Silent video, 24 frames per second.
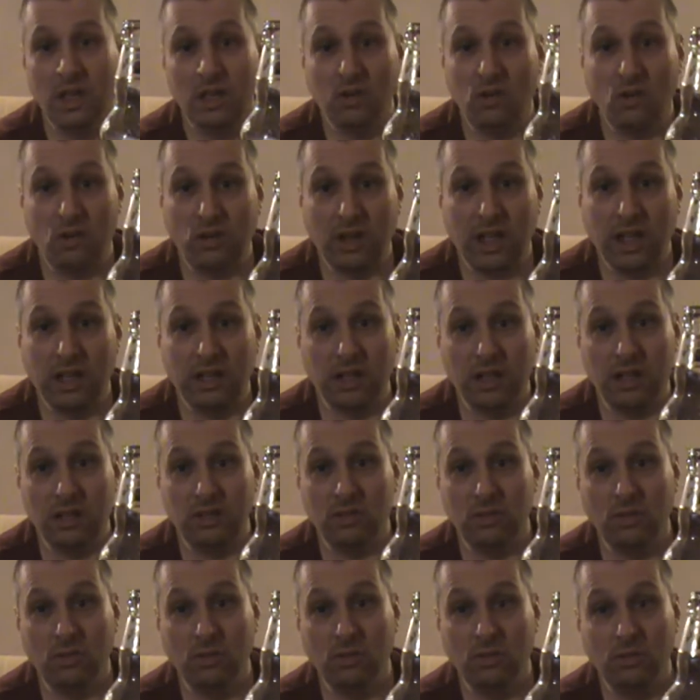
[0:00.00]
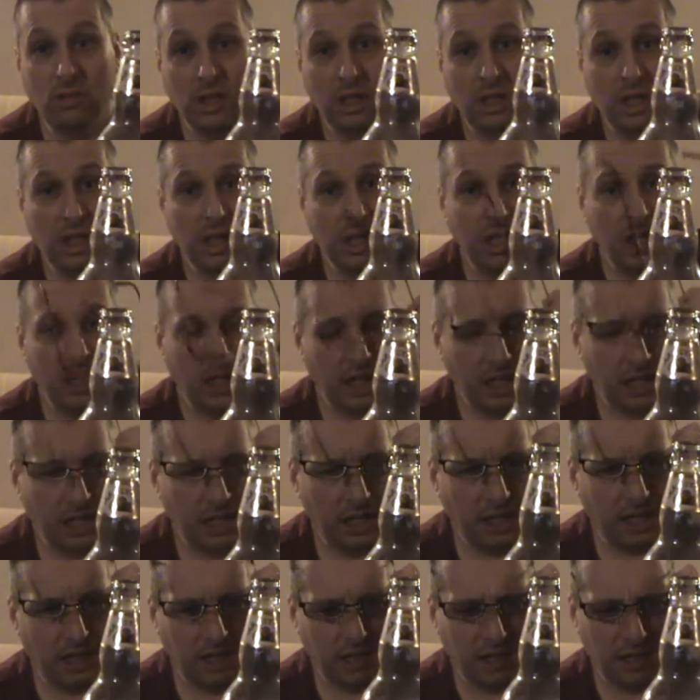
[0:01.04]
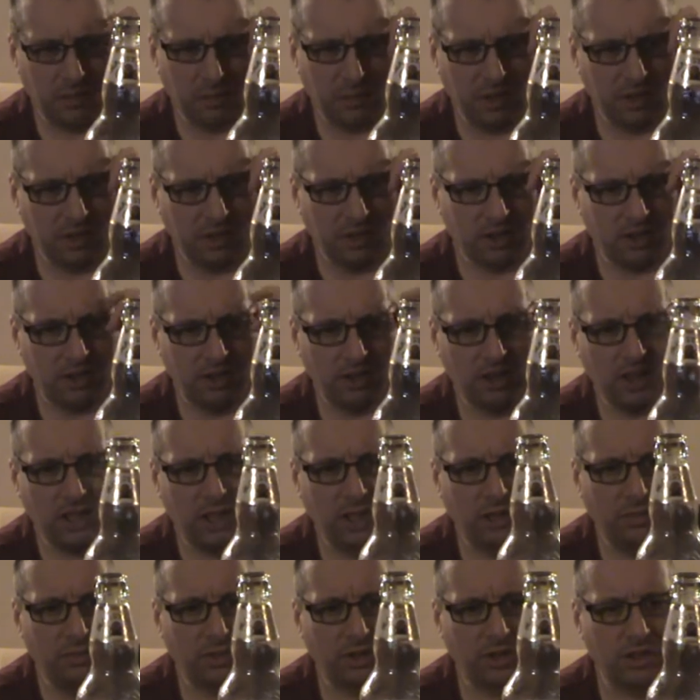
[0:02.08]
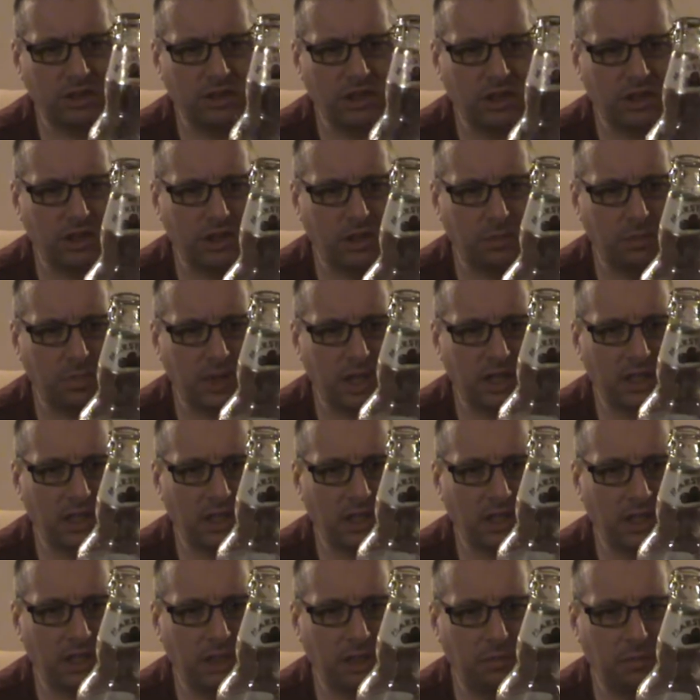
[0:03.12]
Not getting that at all. Uh, let me see what it says in the back here.